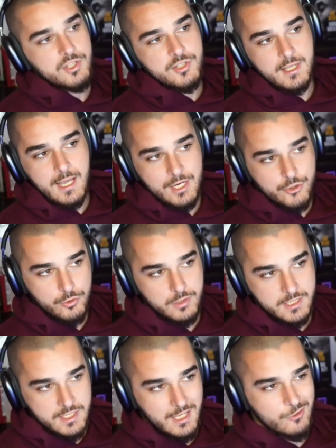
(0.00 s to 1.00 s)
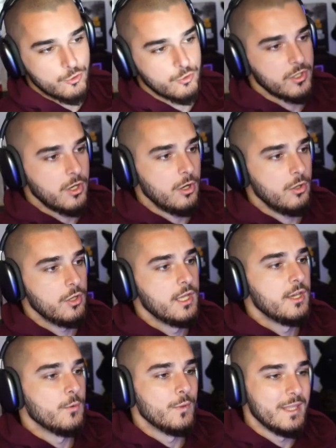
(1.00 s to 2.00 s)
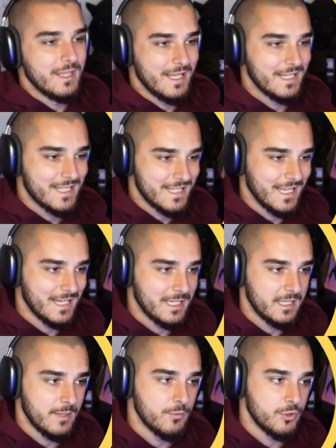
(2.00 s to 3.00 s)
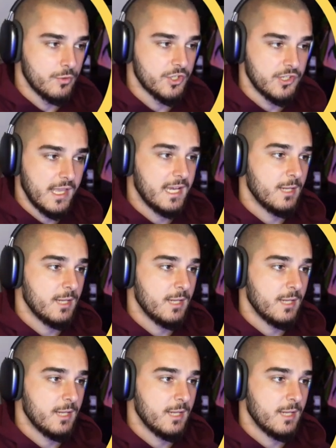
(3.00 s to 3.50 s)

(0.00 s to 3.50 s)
they actually schedule the call, we then send them to this landing